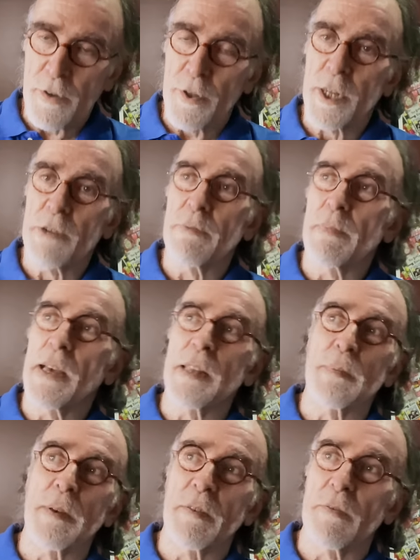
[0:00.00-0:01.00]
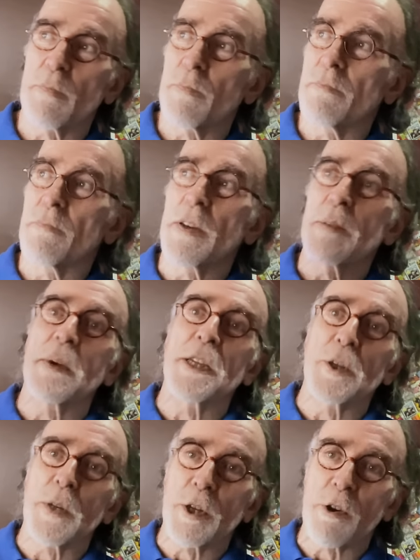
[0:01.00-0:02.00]
know, she reminds me of one of my
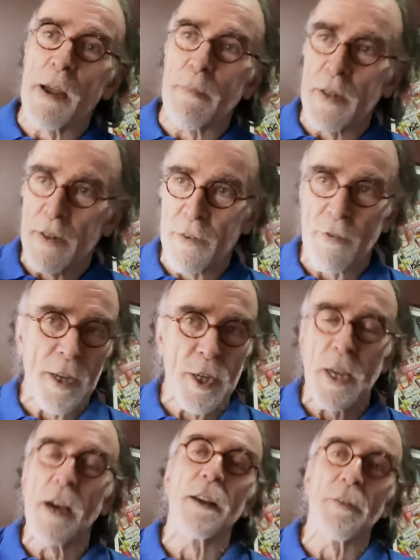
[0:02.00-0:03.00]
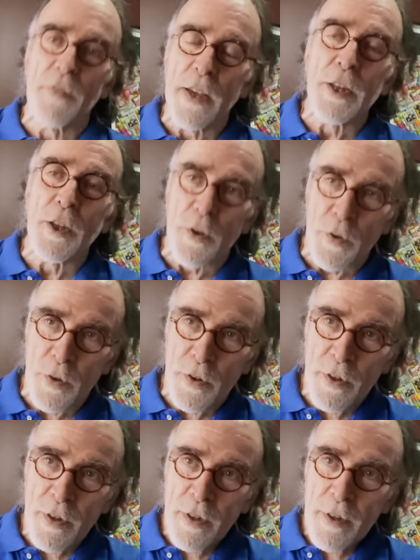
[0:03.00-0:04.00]
Jewish grandmothers, right? She can't offend you.
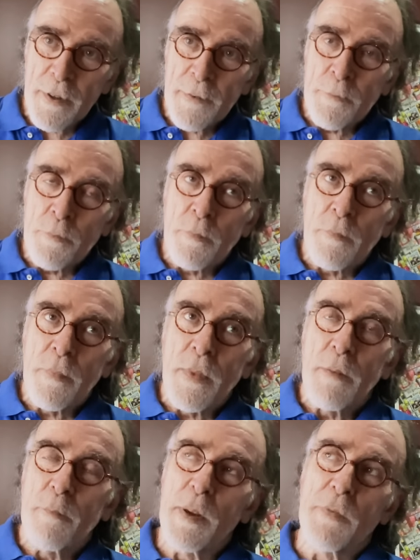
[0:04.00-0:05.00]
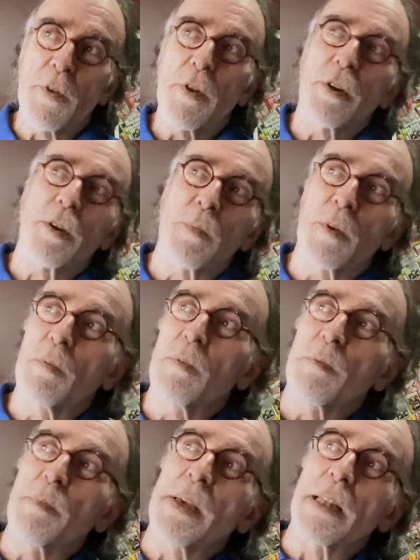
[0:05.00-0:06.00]
But if you look at what
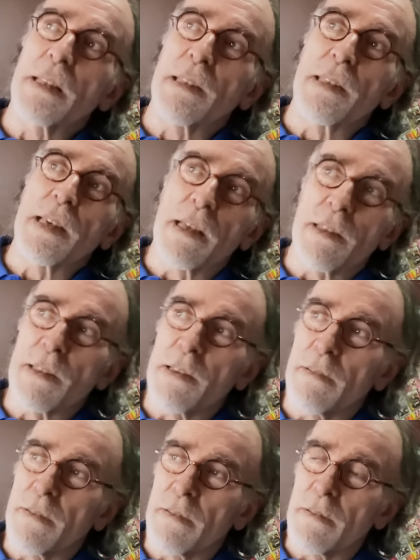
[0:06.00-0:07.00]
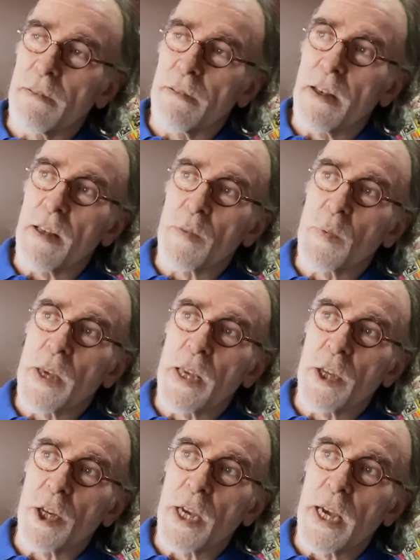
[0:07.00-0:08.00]
was being discussed last week
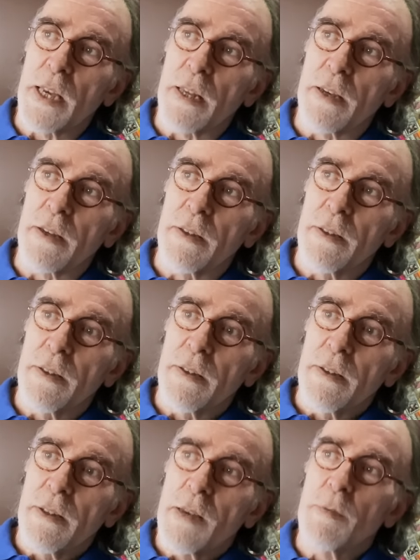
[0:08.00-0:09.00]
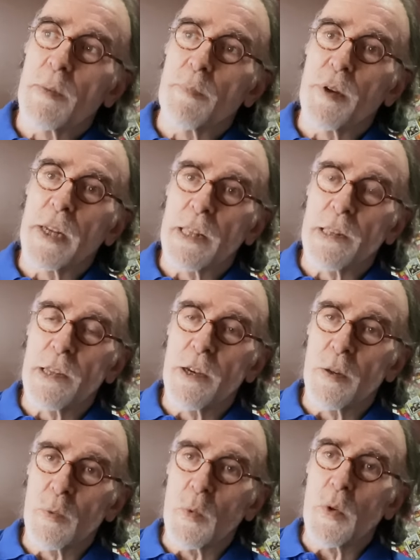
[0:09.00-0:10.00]
in China, there was a pretty
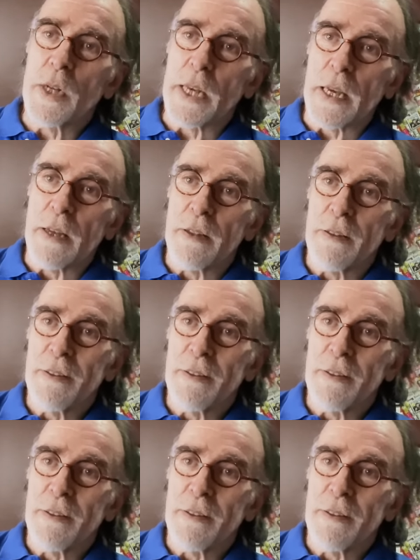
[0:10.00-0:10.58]
stern warning.